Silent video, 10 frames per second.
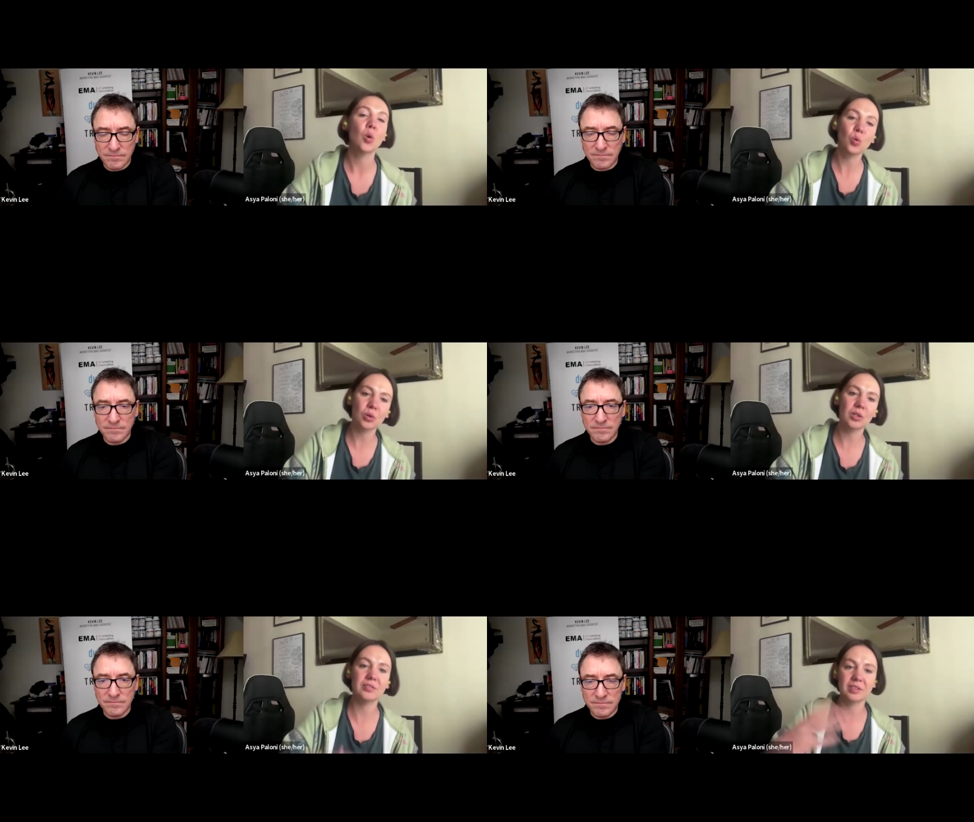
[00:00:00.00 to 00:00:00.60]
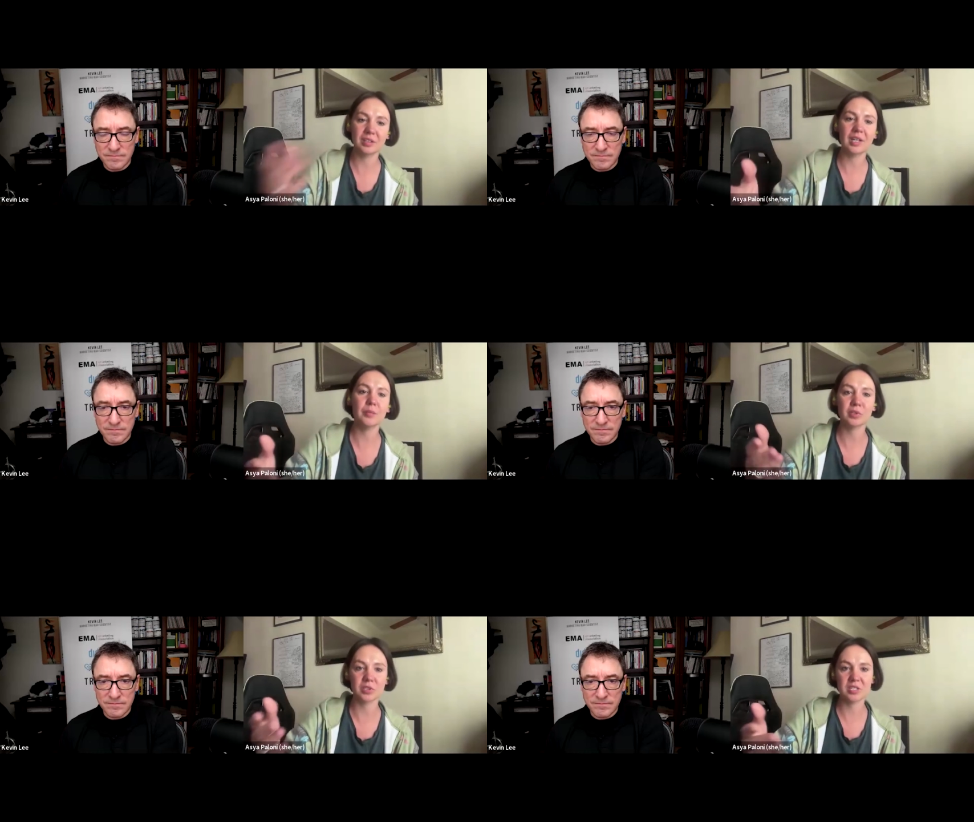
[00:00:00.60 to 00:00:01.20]
Speaker 1: Mm-hmm. Or if they're
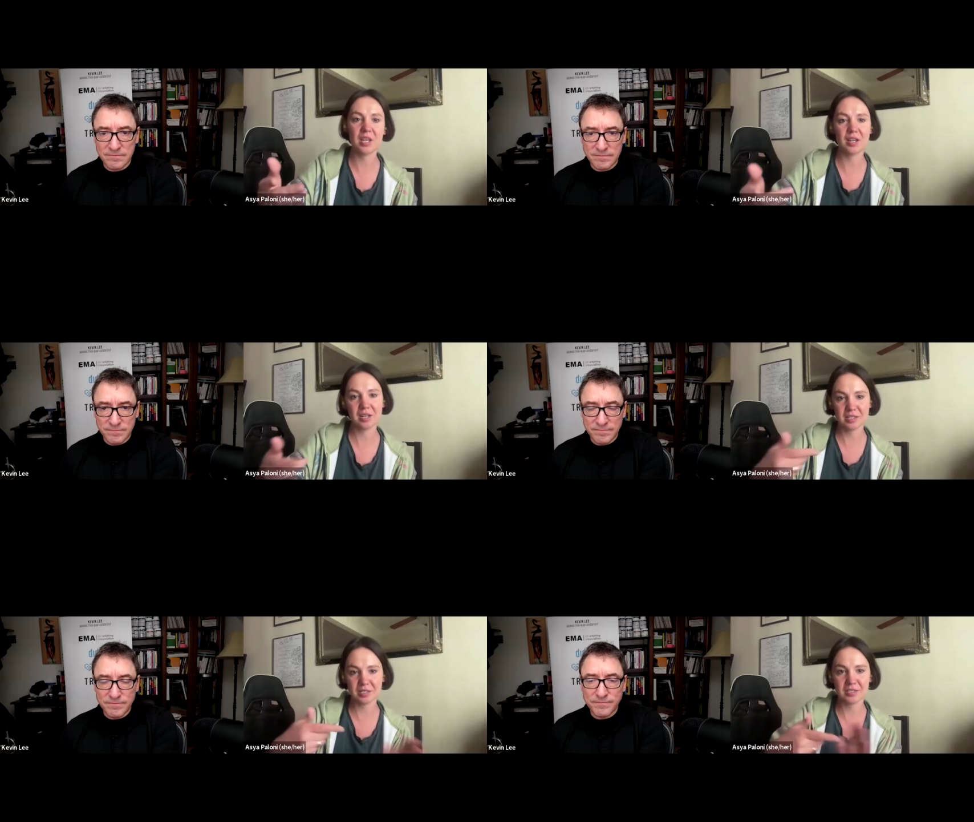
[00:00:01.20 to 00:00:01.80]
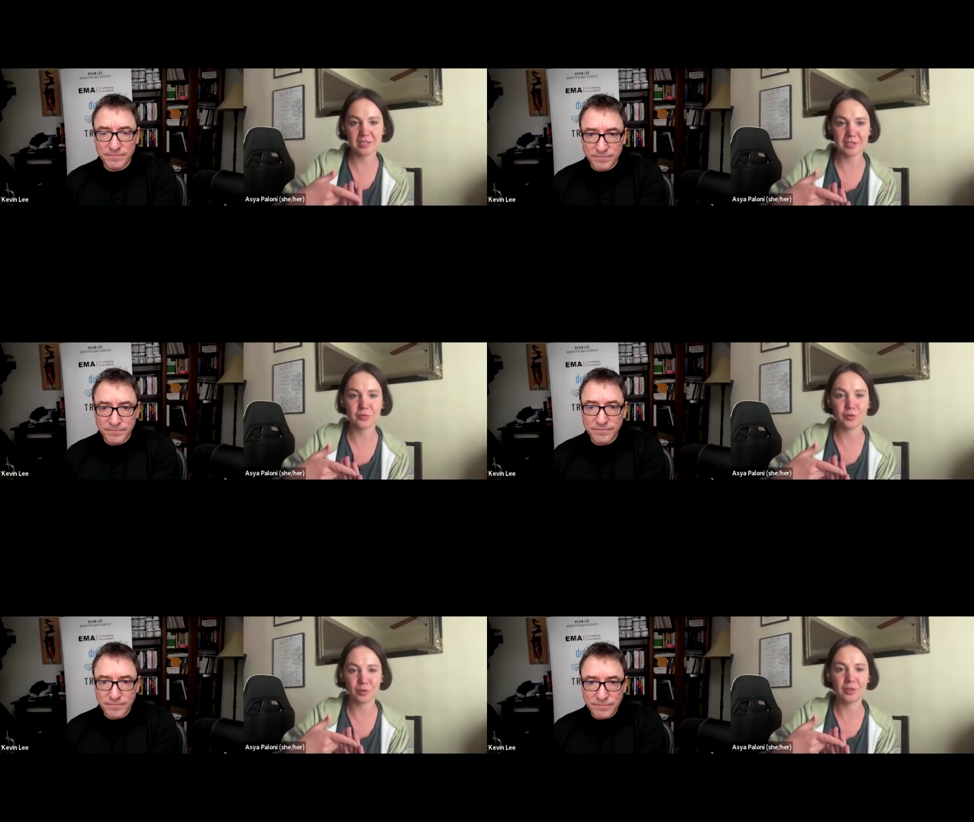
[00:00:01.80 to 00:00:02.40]
able to take a
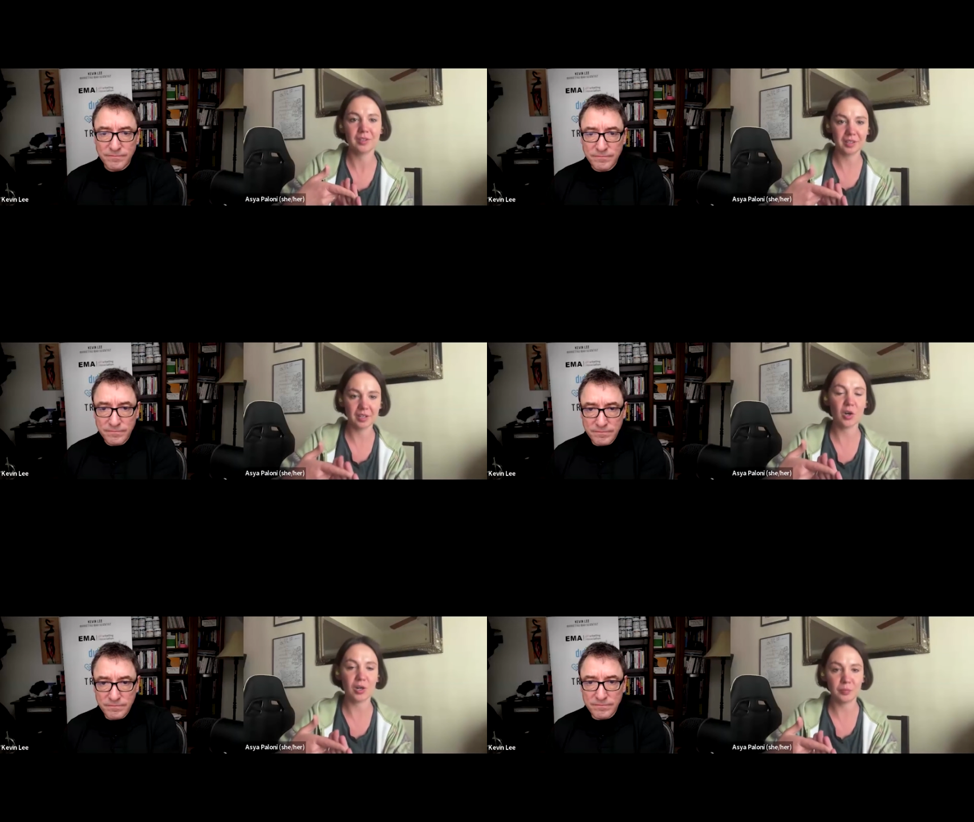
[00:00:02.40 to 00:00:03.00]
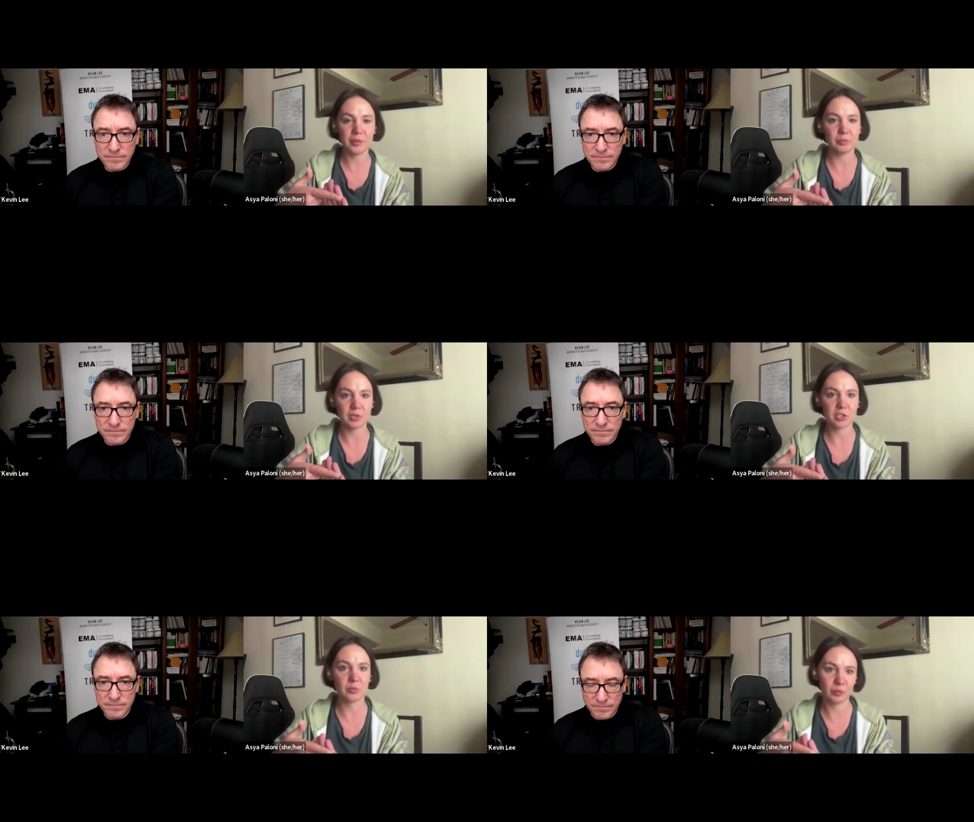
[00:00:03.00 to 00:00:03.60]
successful like heartbeat
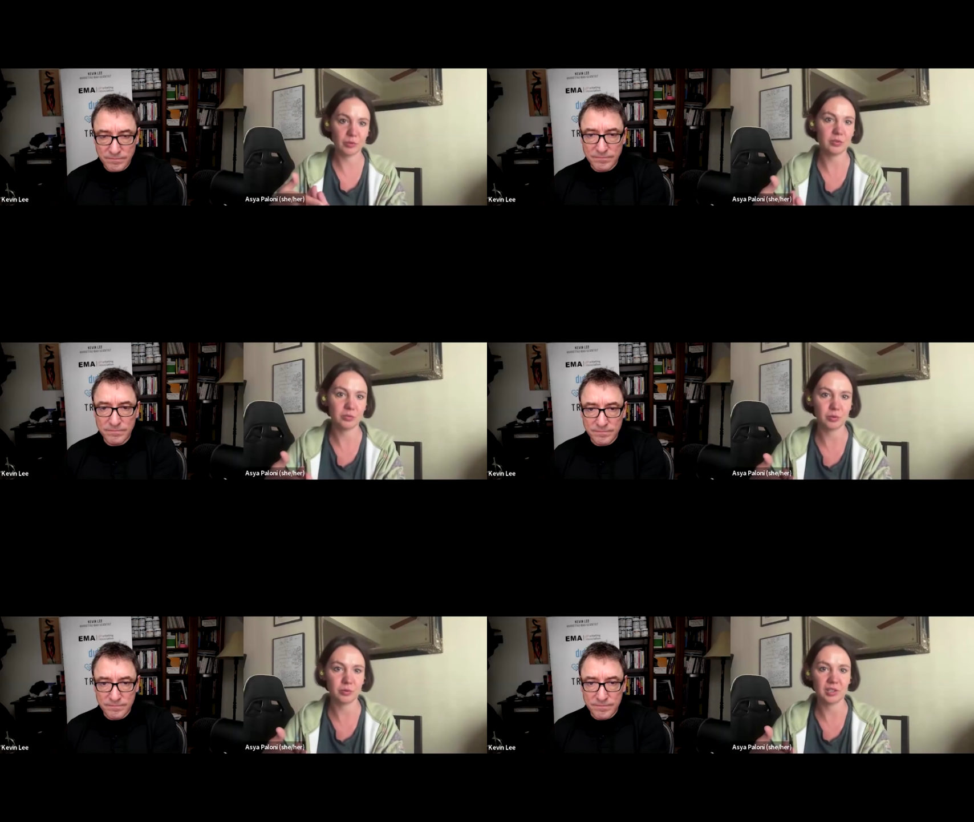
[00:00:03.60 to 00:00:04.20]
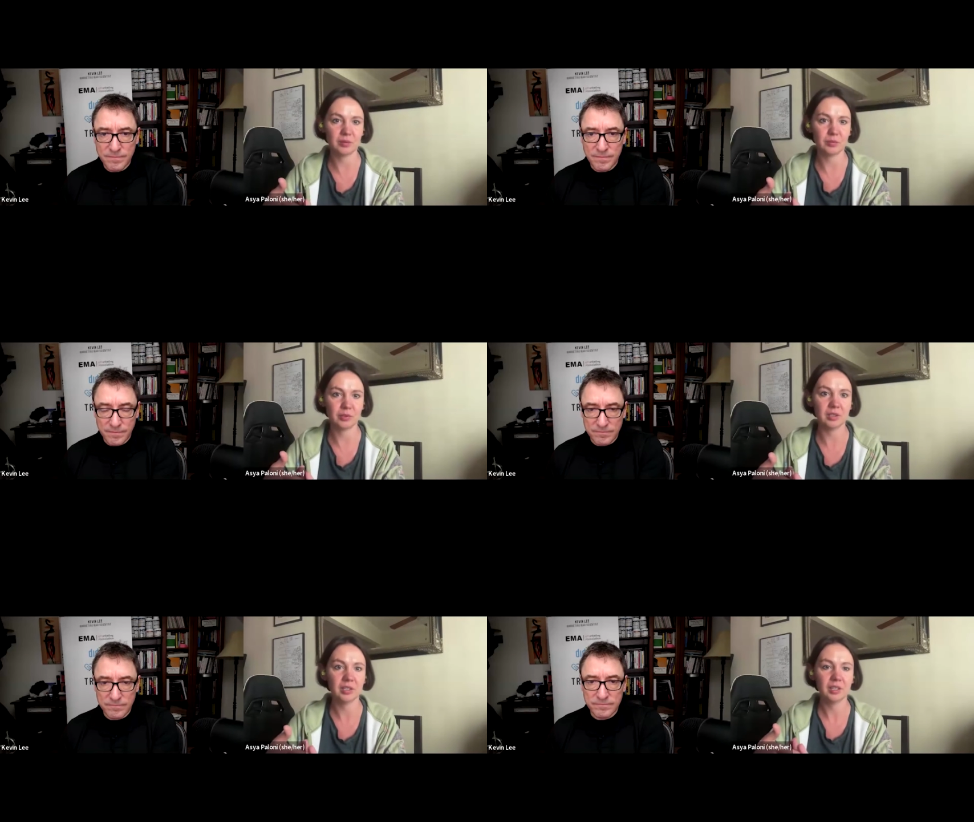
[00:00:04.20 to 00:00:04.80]
measurement with a phone
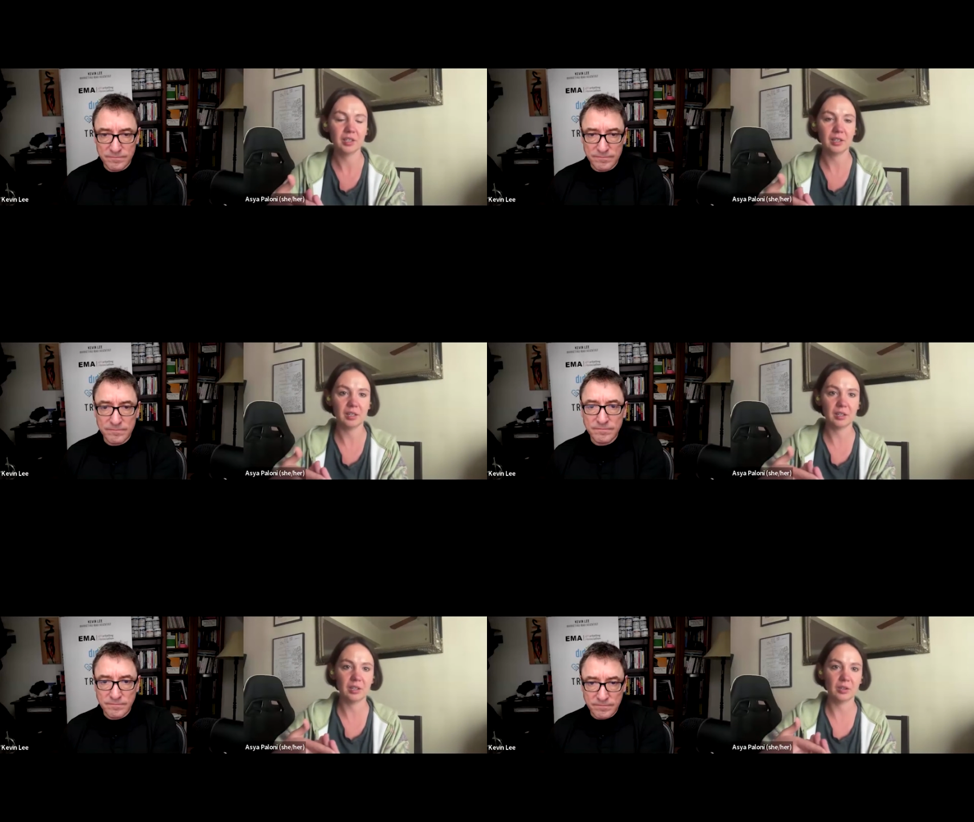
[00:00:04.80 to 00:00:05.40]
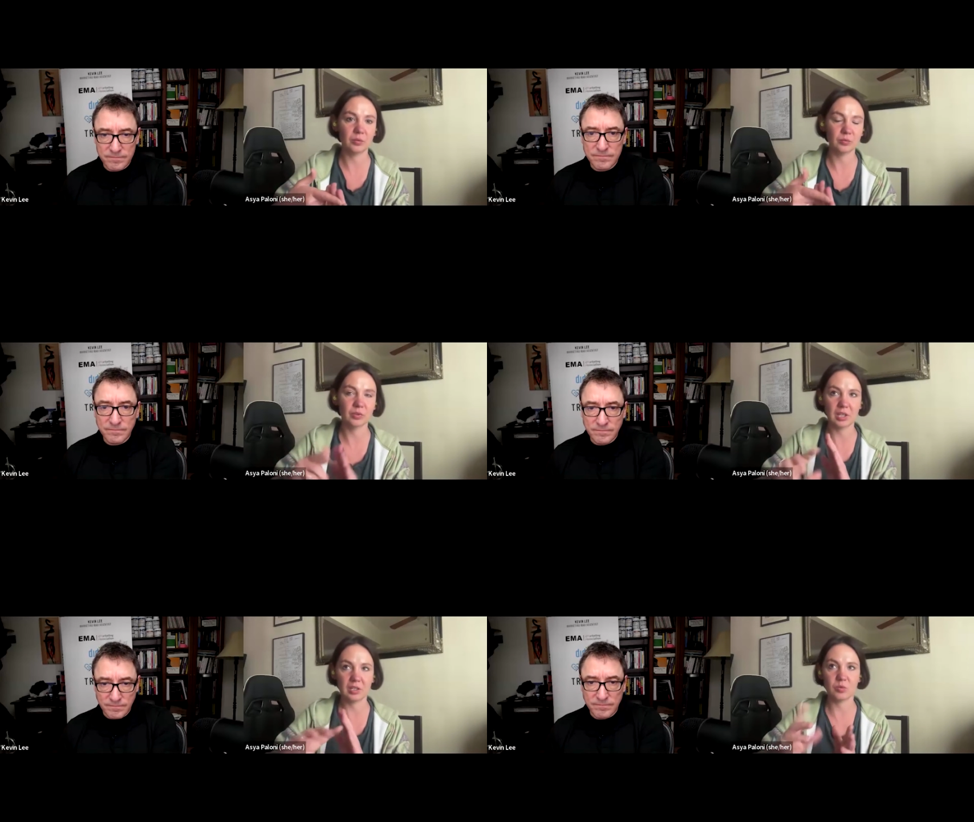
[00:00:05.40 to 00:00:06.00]
camera. Uh,
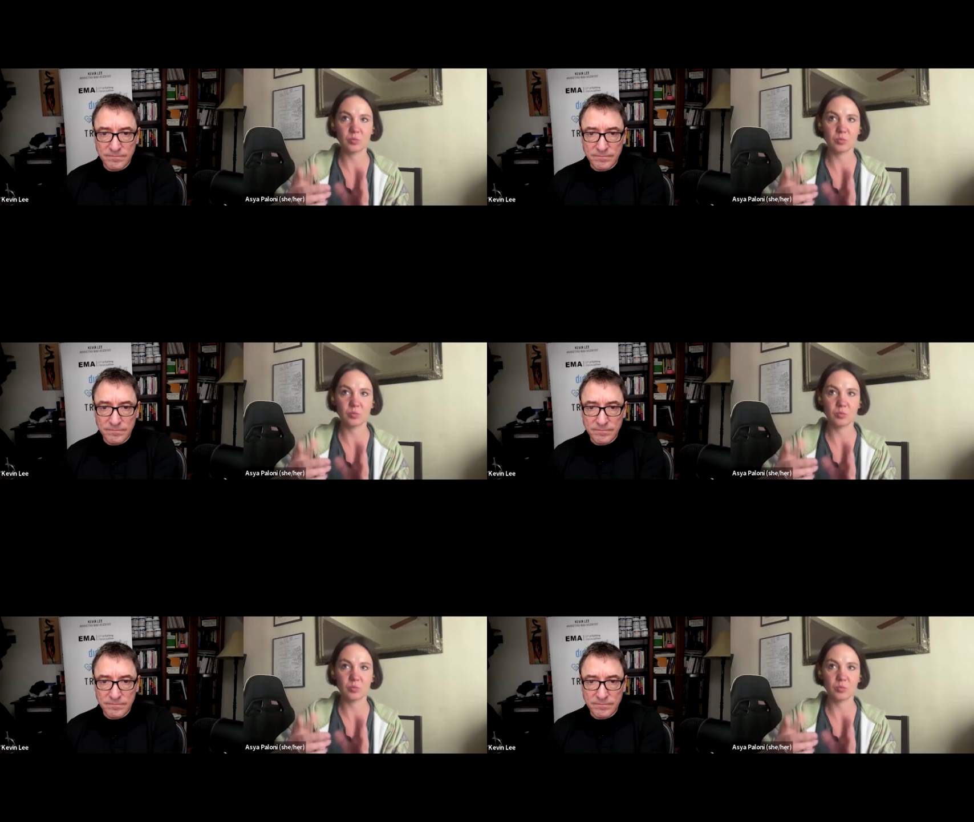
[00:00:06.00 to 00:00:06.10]
that